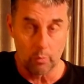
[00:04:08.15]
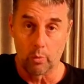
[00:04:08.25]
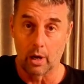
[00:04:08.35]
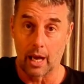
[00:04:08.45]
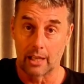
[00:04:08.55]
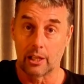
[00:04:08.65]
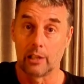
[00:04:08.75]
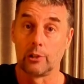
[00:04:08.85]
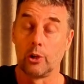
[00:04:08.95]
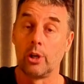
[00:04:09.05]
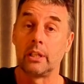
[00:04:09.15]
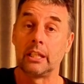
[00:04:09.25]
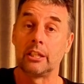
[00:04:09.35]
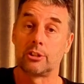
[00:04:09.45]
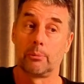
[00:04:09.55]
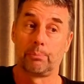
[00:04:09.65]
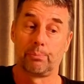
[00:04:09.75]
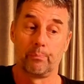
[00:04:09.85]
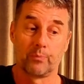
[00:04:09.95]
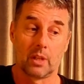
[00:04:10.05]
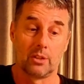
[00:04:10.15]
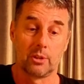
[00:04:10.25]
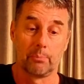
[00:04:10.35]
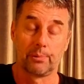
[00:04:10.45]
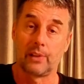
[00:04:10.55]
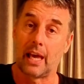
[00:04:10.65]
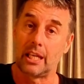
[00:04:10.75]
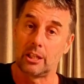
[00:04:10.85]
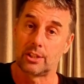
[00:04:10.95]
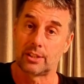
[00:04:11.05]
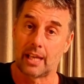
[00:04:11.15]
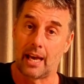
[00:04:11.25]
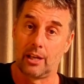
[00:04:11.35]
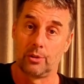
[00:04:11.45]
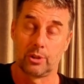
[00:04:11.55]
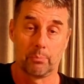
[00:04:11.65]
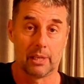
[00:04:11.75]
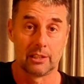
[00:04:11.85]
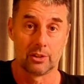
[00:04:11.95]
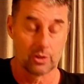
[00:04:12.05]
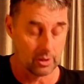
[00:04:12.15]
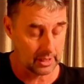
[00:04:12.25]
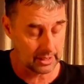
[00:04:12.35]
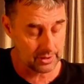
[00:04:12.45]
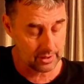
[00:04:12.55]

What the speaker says: are learning to play your scales, your pentatonics.